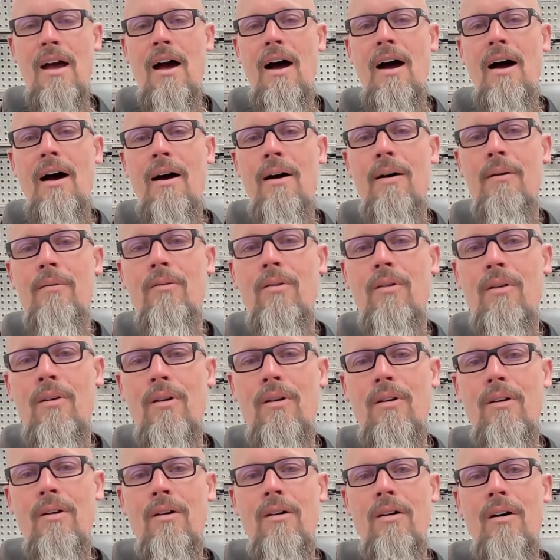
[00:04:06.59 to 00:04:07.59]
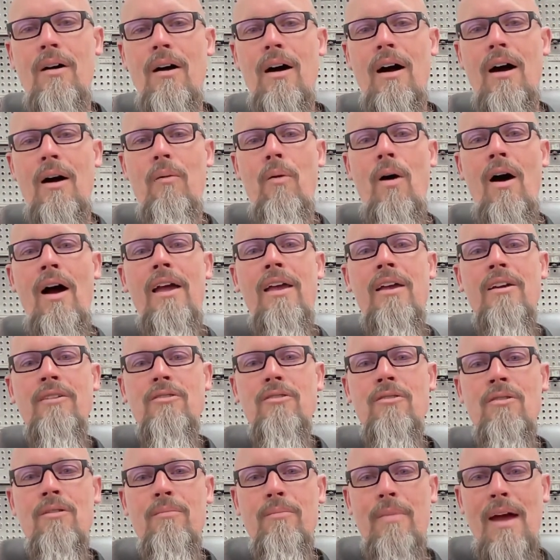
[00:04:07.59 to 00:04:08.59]
Uh, I want you
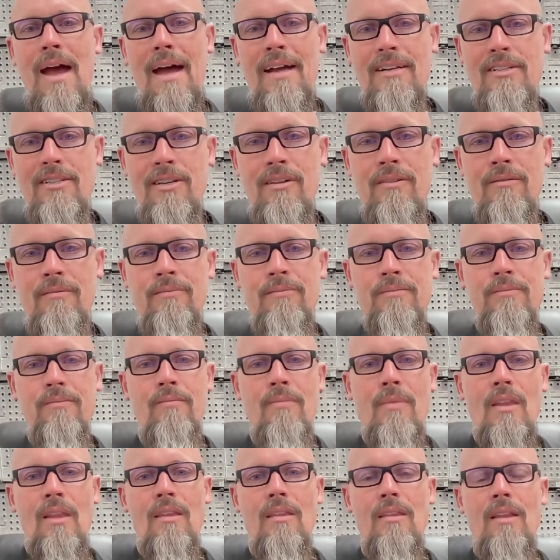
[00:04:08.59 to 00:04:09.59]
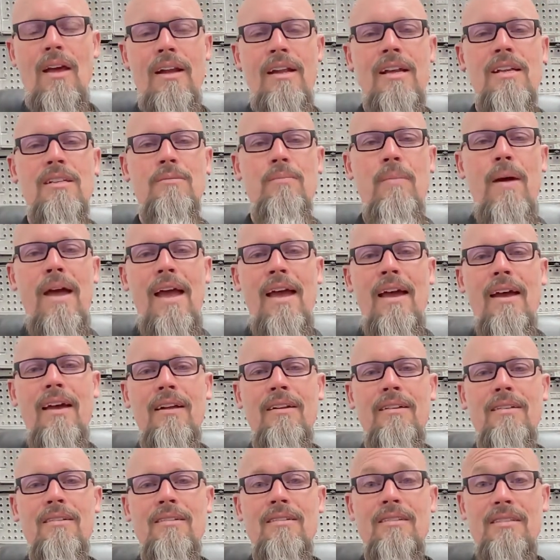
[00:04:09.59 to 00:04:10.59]
to imagine that it's
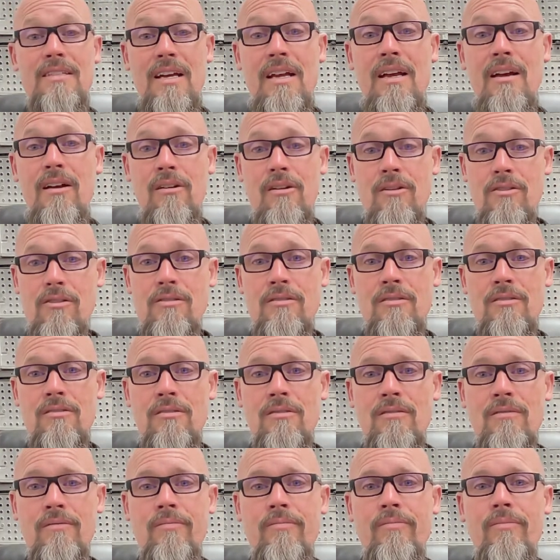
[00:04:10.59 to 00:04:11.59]
been years